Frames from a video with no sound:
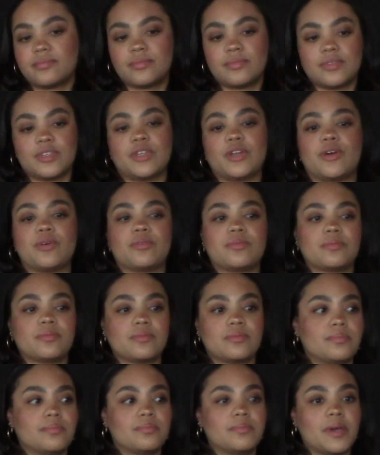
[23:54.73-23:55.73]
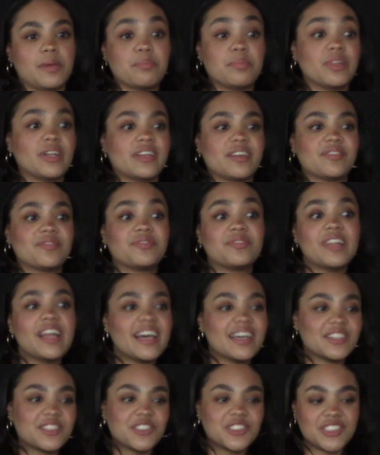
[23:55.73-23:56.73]
you know, my blood and
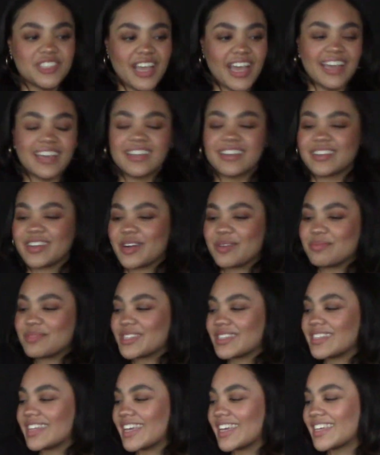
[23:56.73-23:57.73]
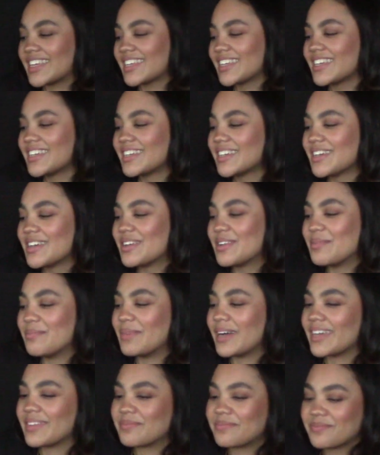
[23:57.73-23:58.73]
flesh, I can come to, like,
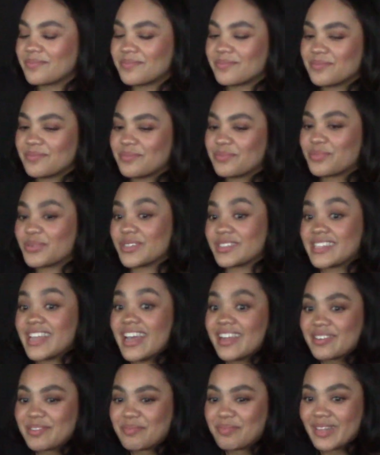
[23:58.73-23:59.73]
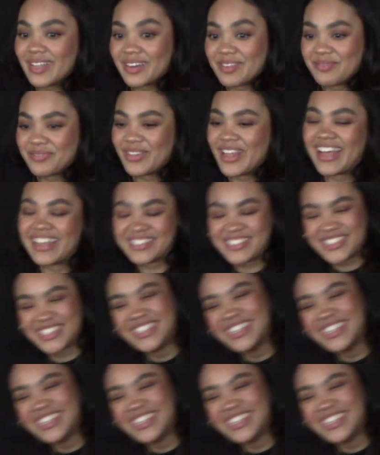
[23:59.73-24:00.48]
my pretend blood and flesh.